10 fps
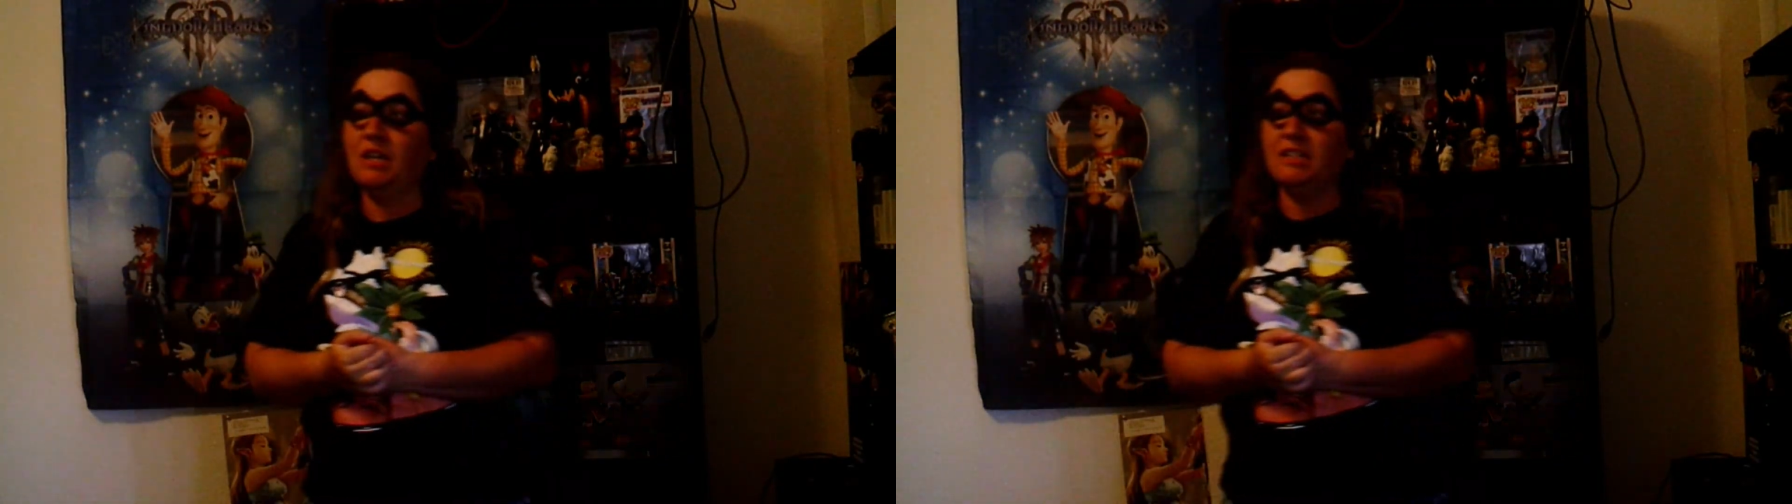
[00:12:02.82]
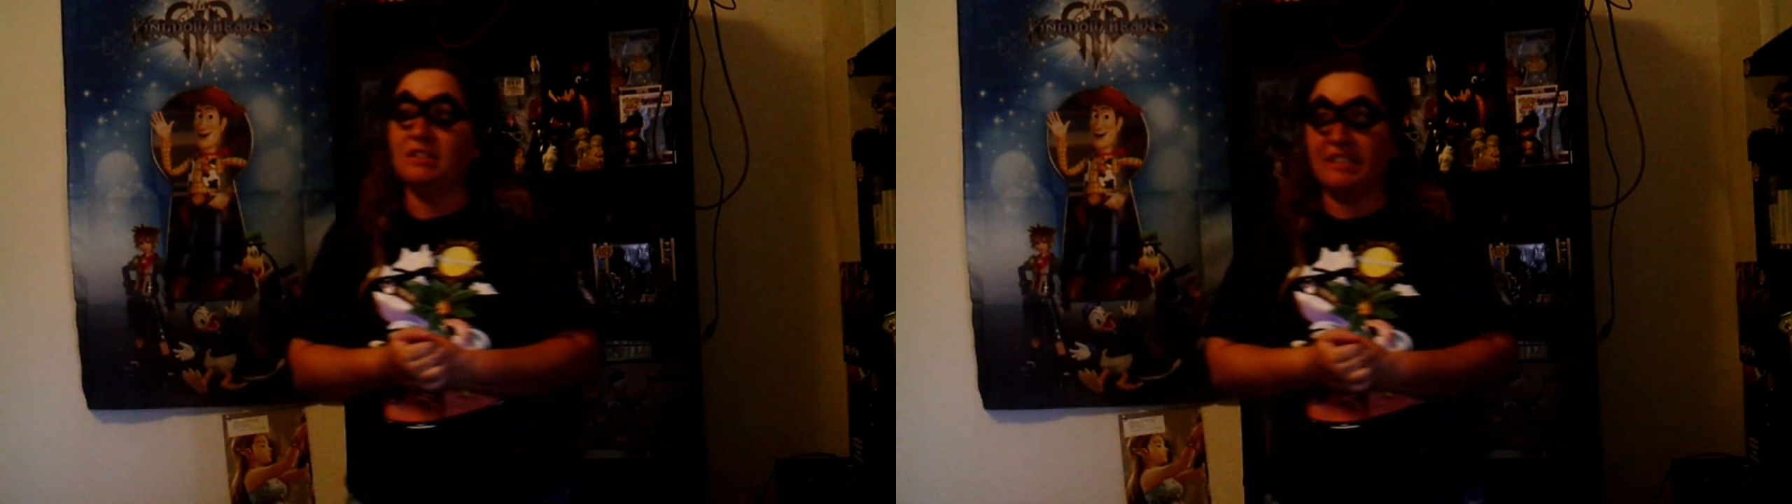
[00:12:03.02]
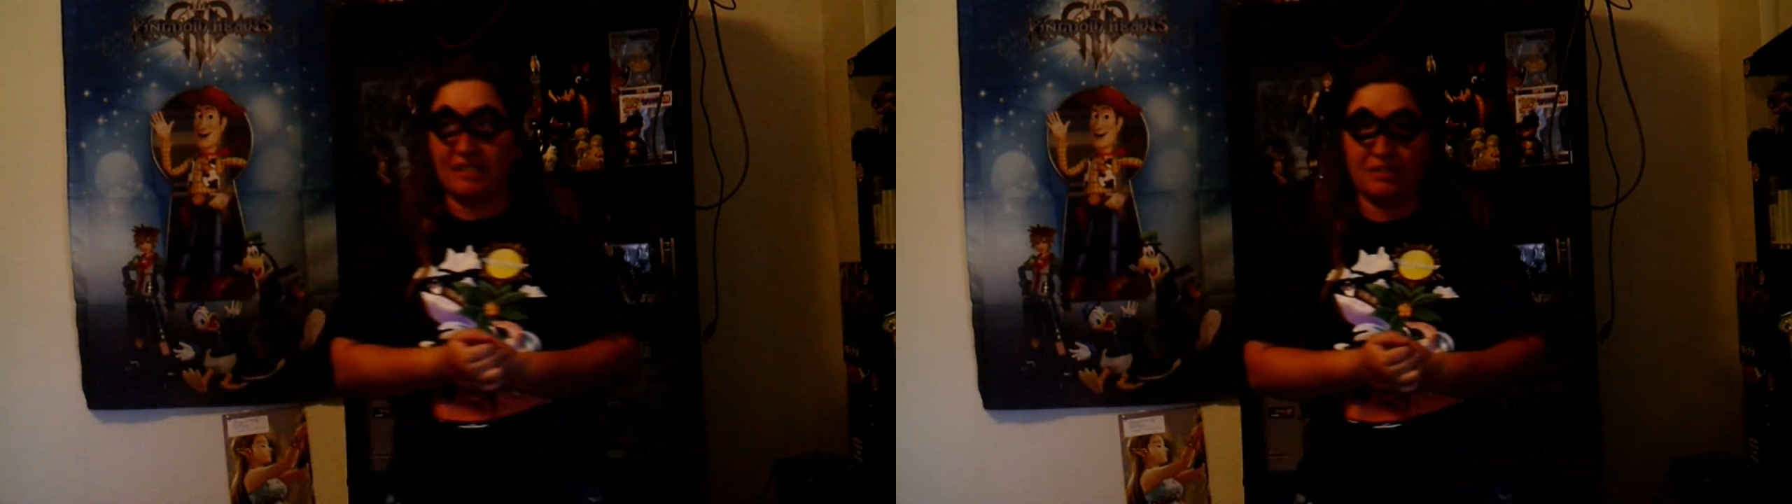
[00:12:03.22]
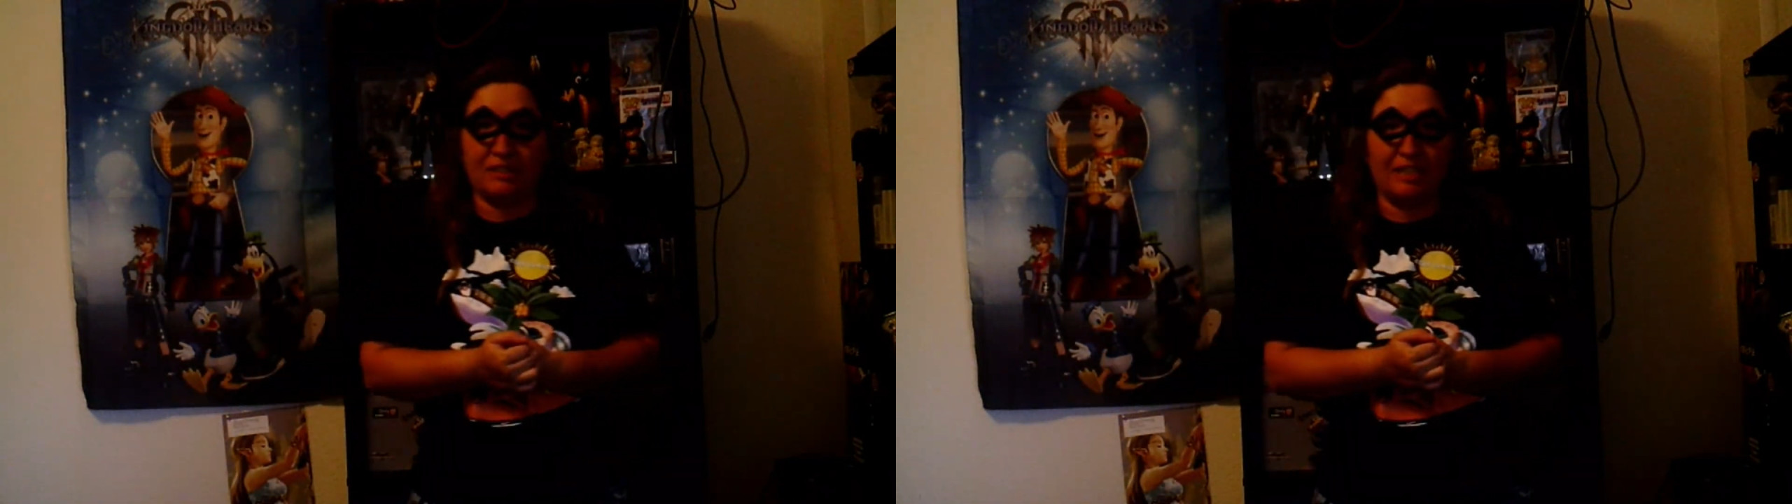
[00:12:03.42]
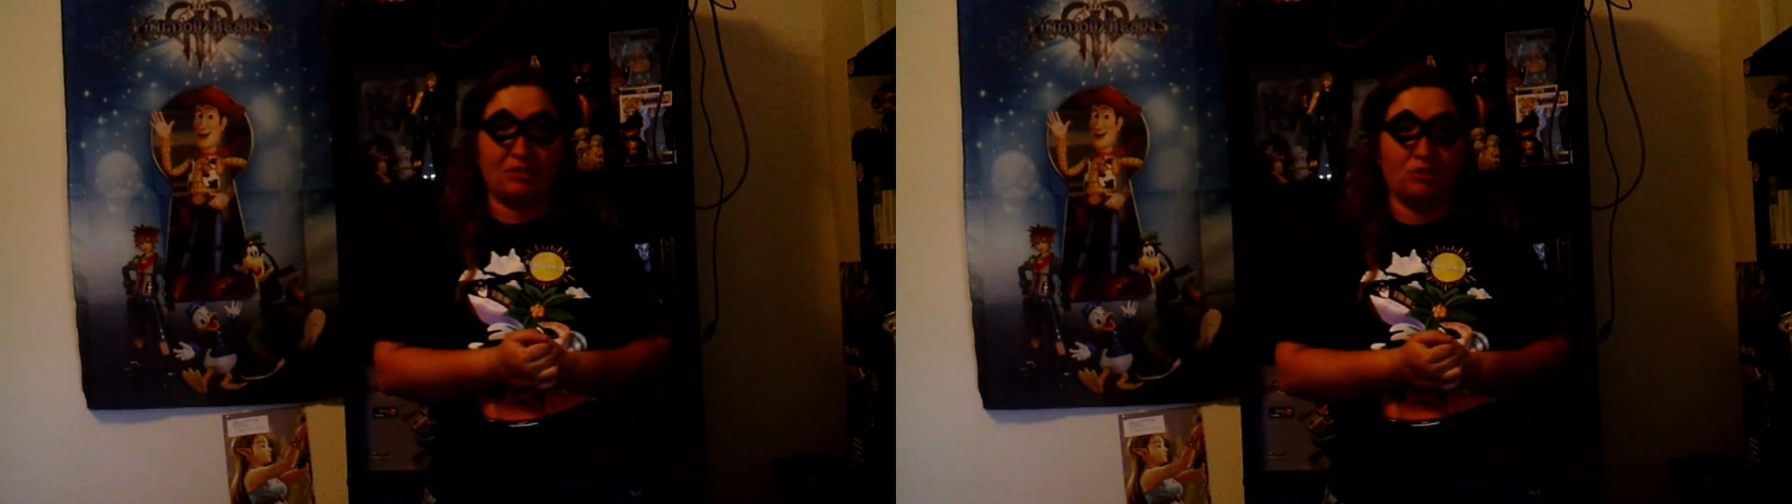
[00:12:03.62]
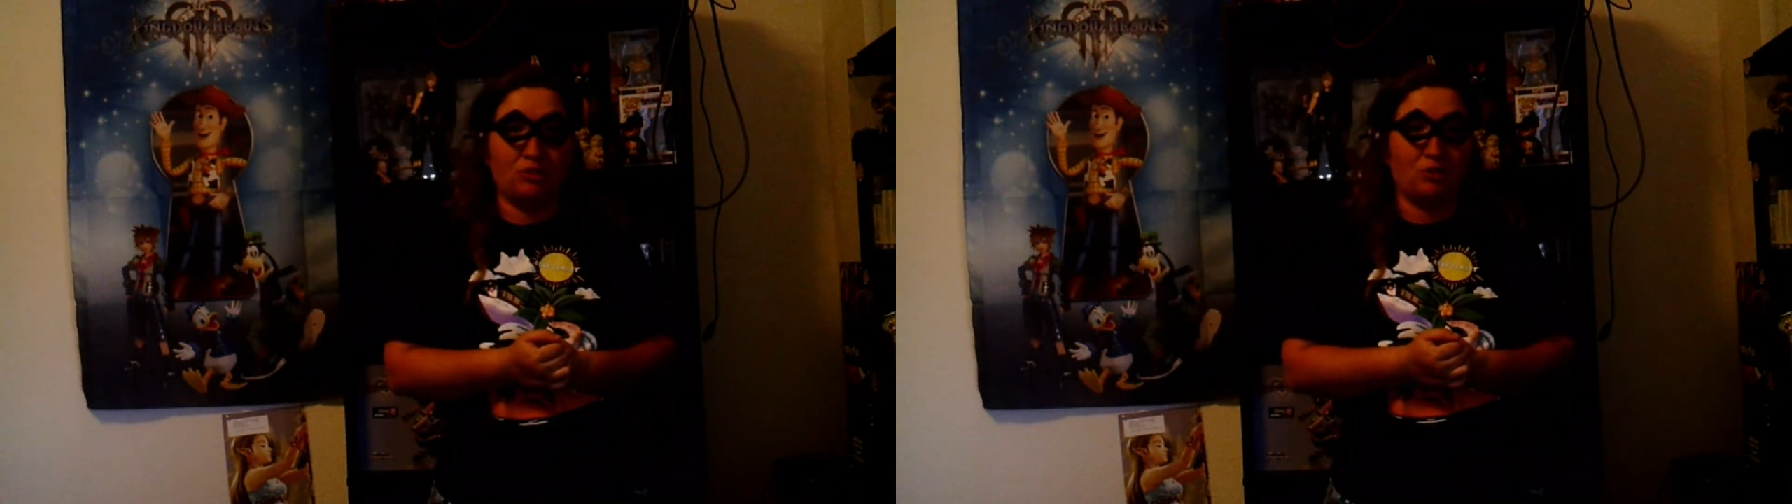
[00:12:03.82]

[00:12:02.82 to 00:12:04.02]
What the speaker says: Lex Luthor